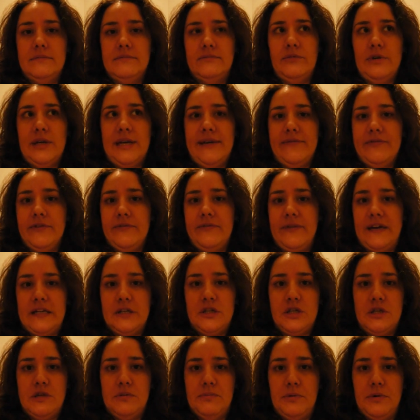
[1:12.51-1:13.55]
whatever
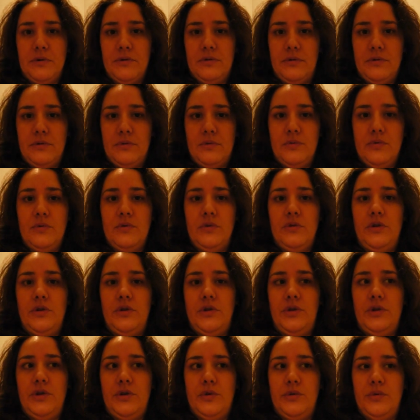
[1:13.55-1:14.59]
vegetable
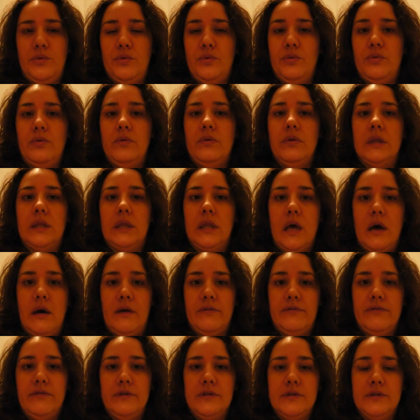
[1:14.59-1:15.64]
you love.